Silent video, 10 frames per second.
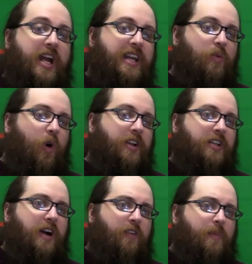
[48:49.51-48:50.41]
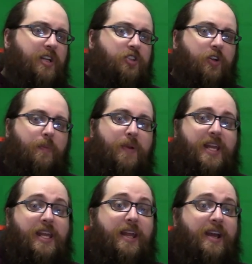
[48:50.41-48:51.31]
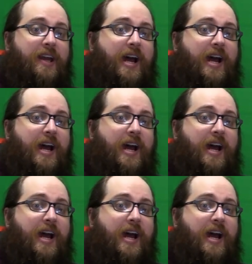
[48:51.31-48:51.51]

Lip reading: any one government should be,